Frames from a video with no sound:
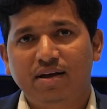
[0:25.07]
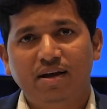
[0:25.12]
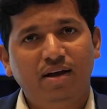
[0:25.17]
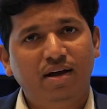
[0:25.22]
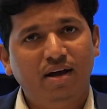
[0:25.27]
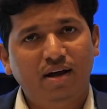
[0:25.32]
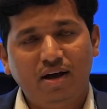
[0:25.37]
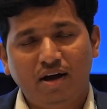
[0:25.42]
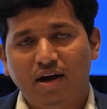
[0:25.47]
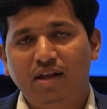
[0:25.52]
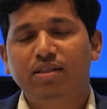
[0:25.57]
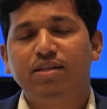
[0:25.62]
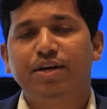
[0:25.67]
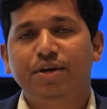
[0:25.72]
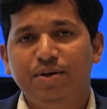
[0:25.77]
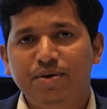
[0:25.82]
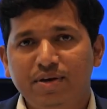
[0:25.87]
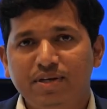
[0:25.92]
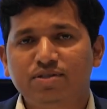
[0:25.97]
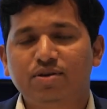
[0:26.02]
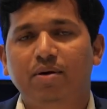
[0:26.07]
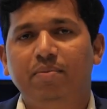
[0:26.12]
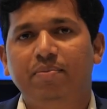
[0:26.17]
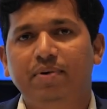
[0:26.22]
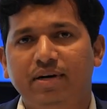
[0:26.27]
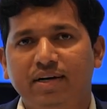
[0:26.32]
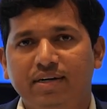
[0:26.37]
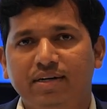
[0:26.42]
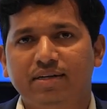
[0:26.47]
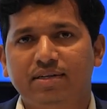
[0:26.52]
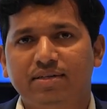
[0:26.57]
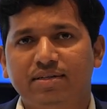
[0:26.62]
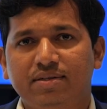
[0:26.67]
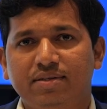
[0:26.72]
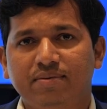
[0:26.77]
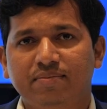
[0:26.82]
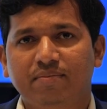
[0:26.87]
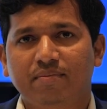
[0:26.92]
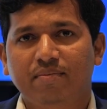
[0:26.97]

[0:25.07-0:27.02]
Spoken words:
all the US operators.